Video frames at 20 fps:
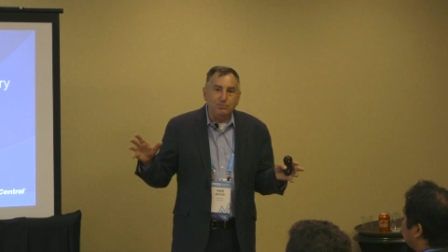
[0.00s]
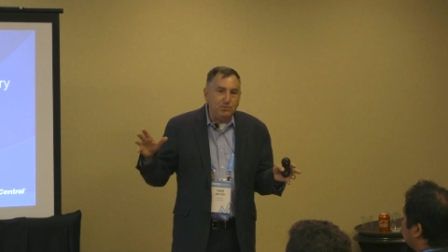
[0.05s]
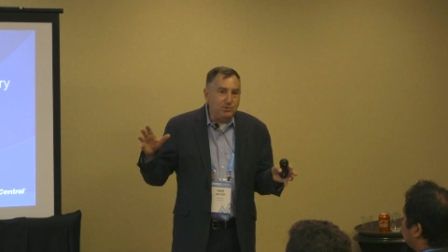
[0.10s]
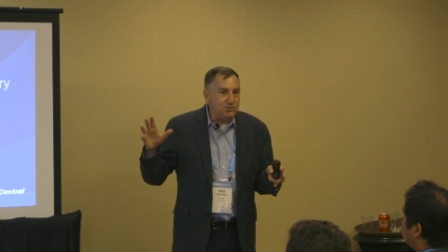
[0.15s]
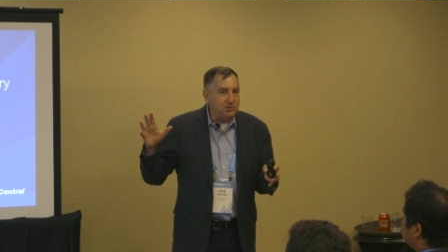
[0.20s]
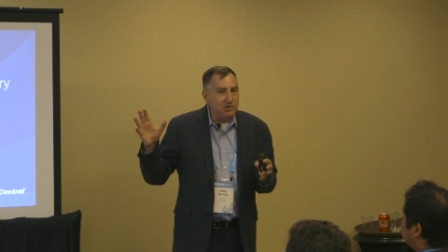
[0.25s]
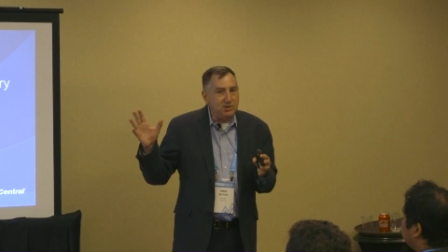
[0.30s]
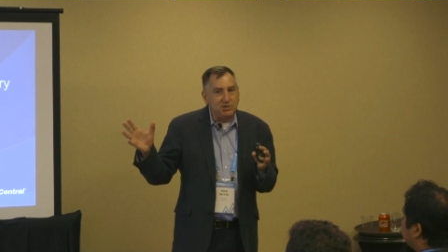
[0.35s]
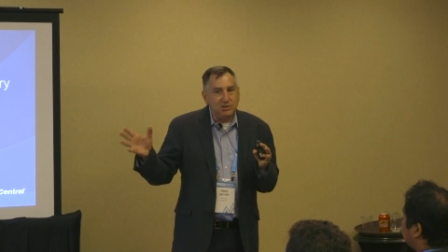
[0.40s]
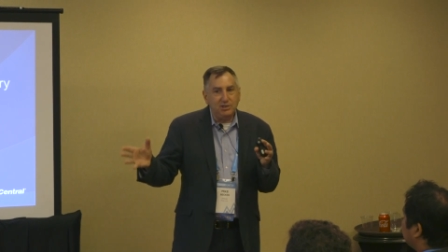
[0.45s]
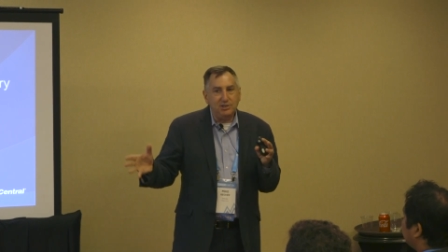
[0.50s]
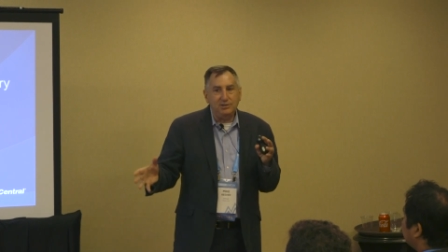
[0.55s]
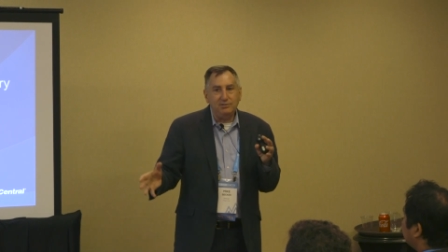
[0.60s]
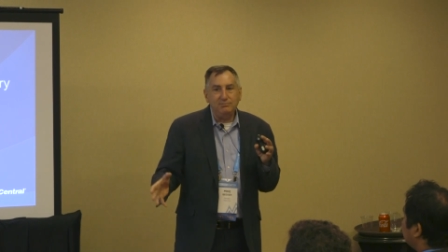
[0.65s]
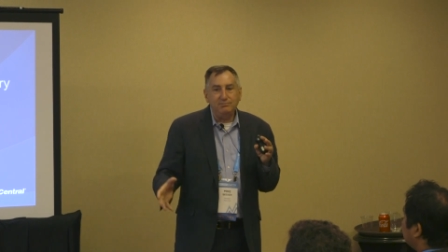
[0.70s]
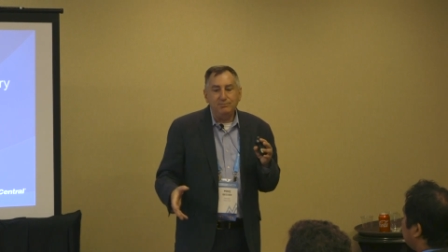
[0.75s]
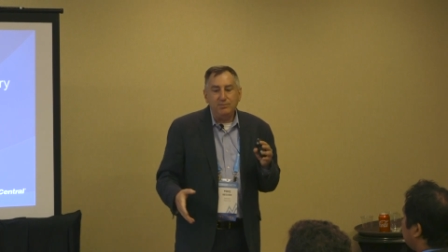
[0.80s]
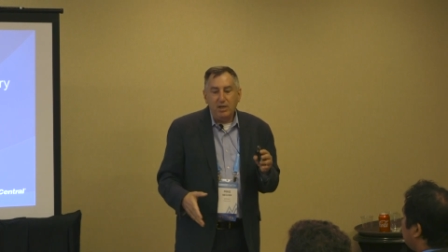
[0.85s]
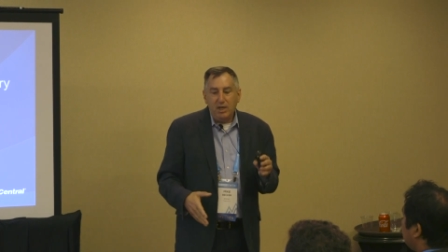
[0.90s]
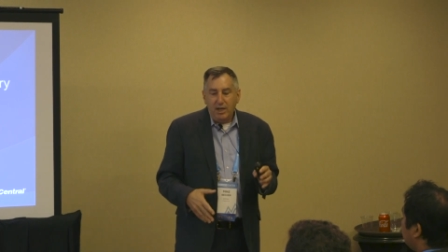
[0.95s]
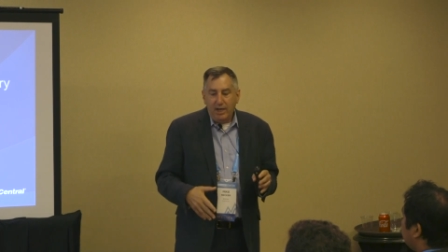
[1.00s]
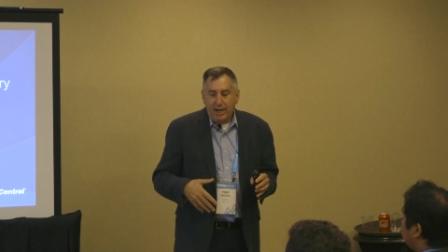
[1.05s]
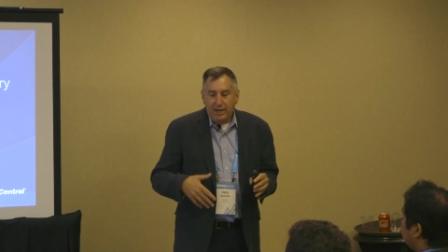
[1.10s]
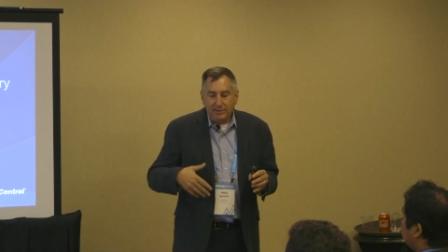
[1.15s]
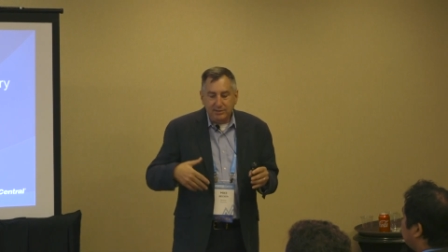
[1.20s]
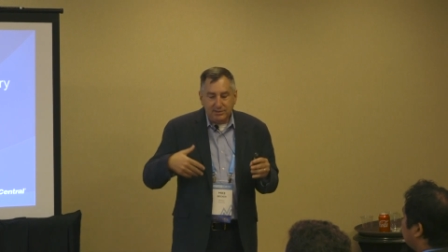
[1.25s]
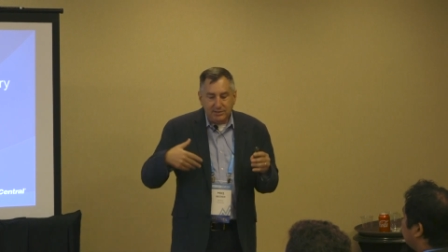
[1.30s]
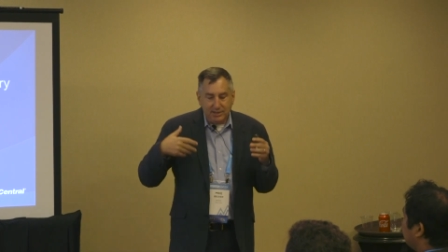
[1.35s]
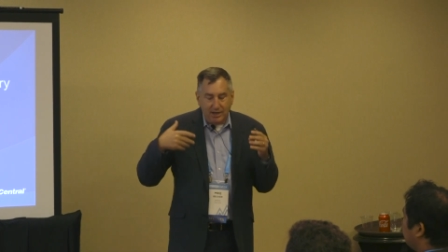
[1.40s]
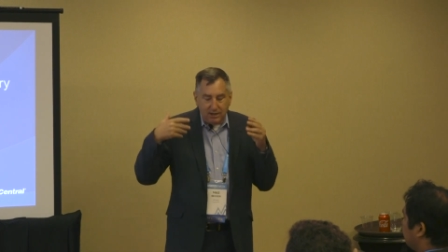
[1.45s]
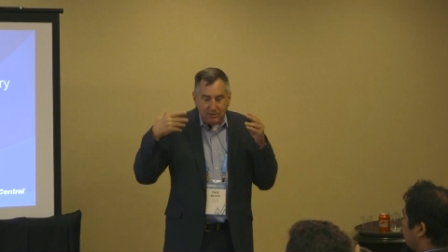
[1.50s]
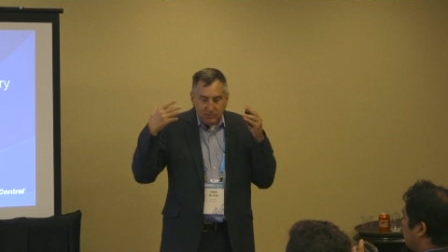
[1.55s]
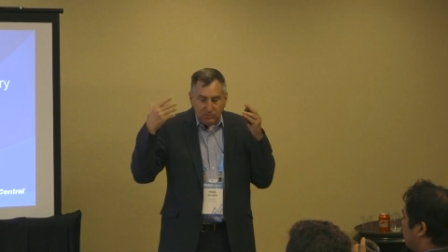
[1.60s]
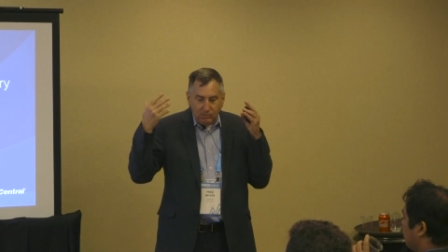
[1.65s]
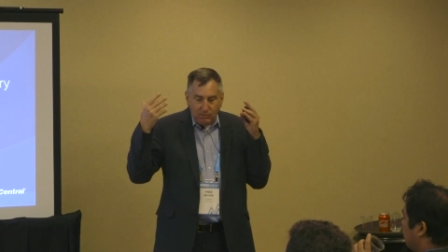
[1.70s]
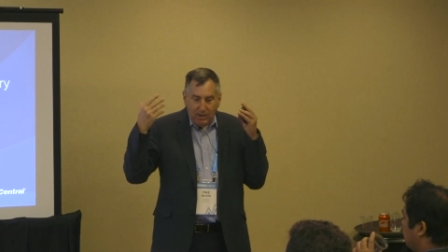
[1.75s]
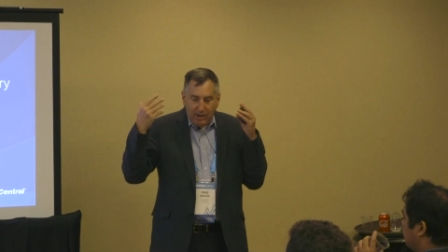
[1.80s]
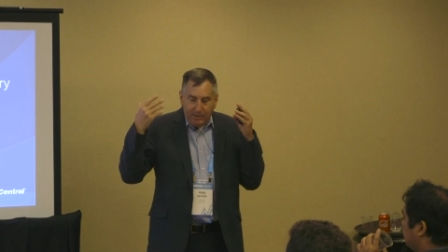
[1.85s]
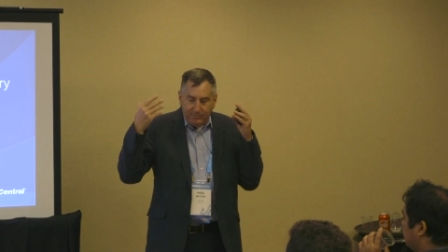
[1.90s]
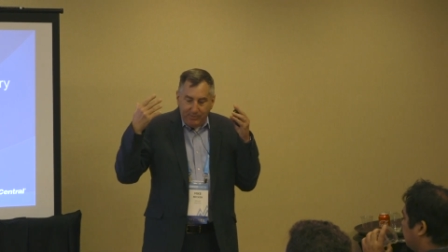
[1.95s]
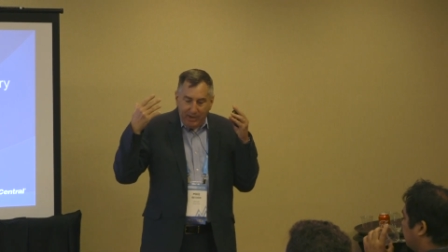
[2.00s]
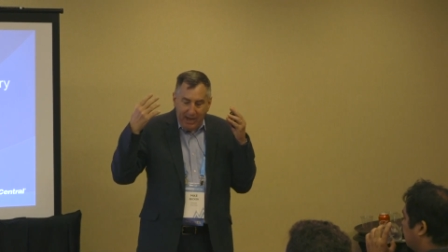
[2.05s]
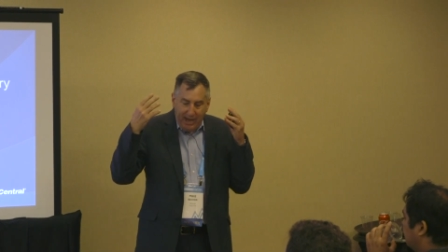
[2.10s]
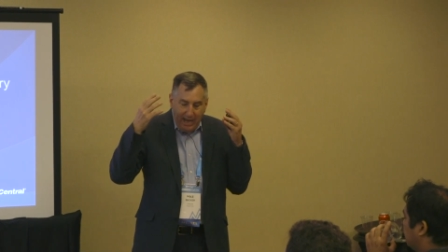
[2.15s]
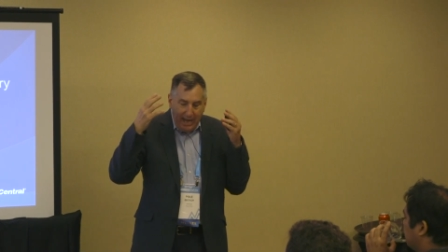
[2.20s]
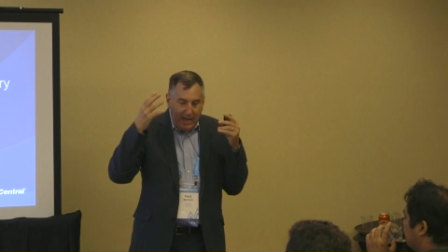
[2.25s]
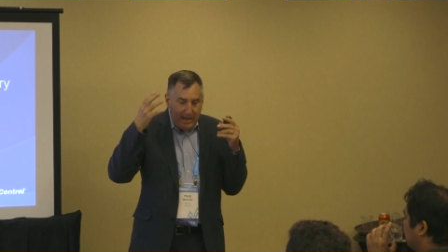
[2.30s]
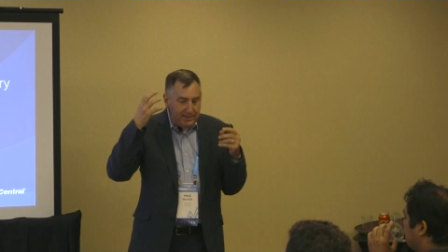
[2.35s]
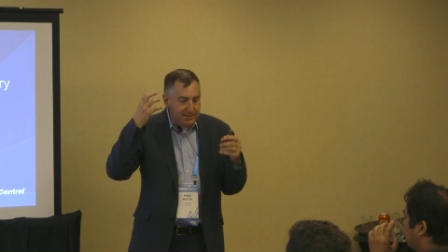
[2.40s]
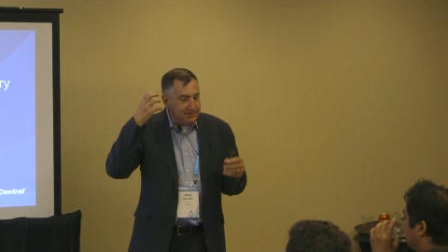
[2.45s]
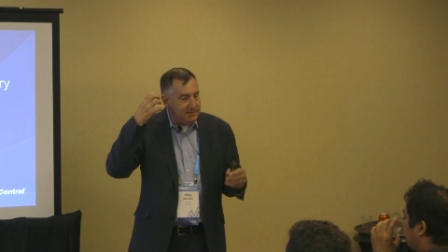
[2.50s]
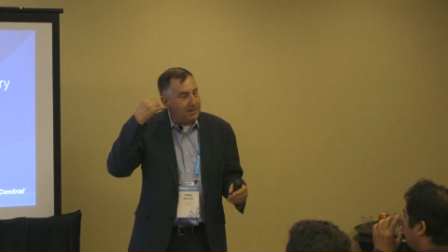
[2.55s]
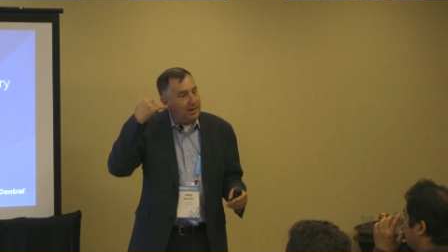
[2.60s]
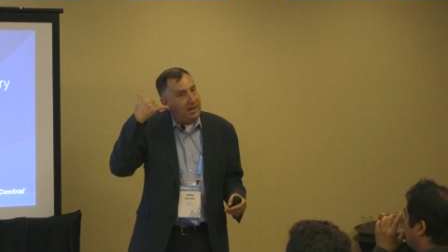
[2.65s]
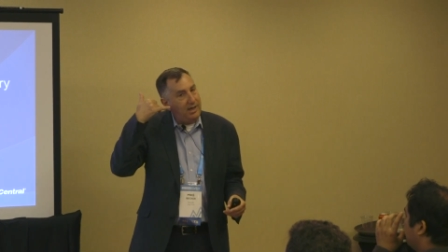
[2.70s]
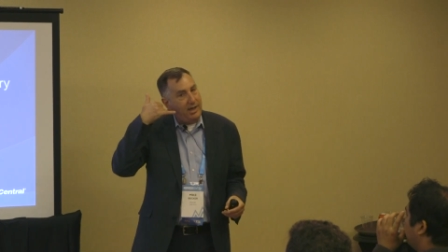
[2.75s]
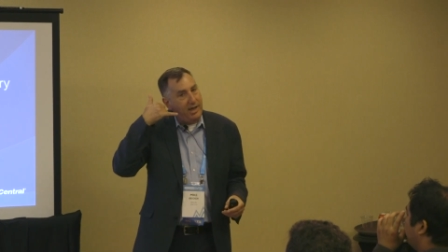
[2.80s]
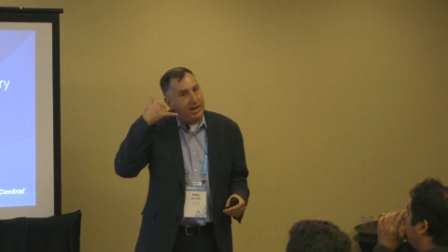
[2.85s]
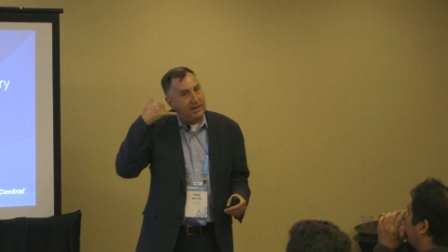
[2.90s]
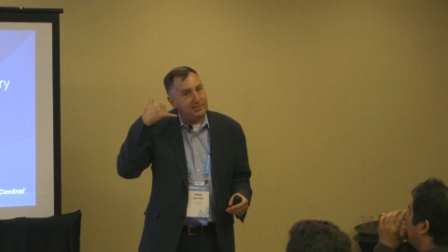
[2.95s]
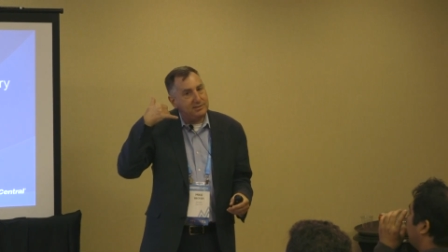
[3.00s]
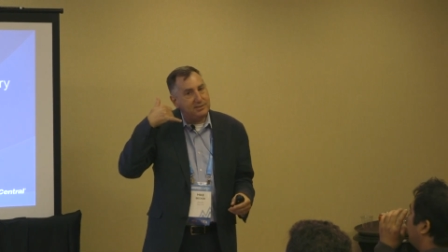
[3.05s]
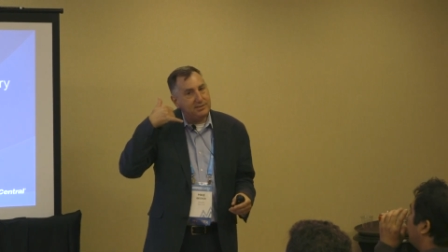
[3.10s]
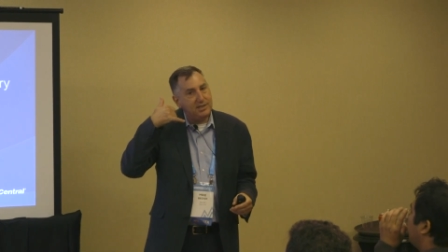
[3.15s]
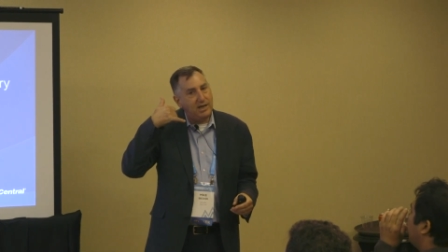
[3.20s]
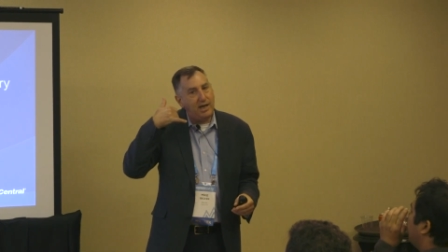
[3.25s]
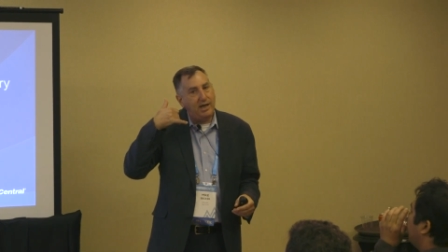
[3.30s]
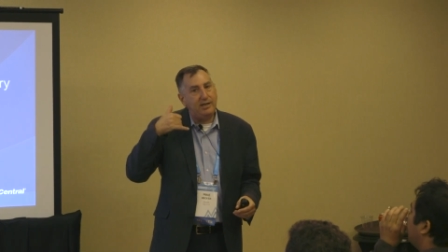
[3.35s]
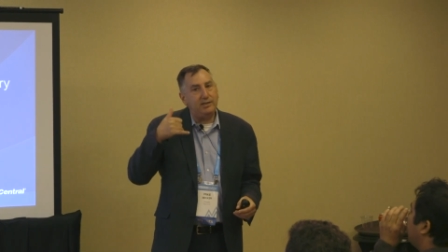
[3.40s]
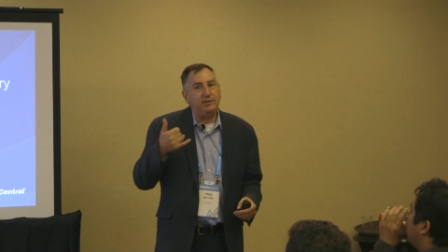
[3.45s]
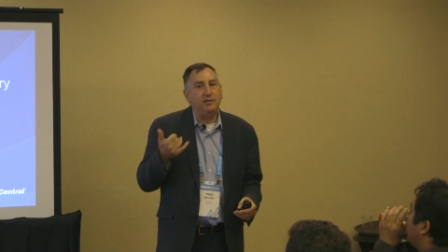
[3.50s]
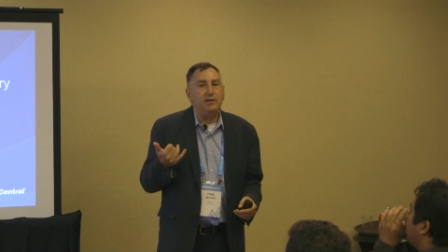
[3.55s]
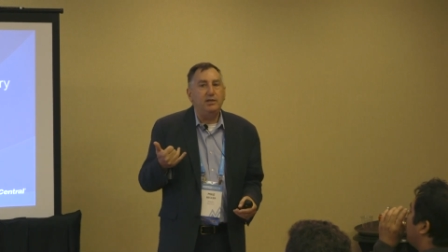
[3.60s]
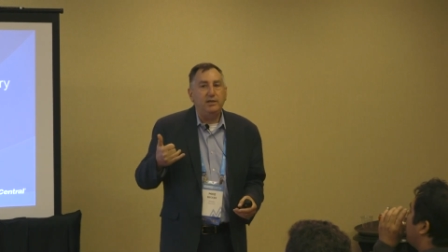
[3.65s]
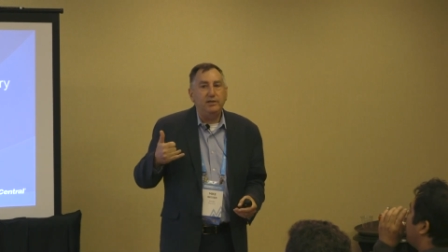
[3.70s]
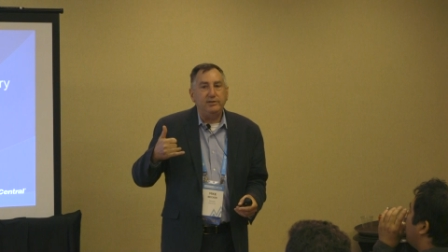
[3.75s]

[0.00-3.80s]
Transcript: position, and the sales rep has a headset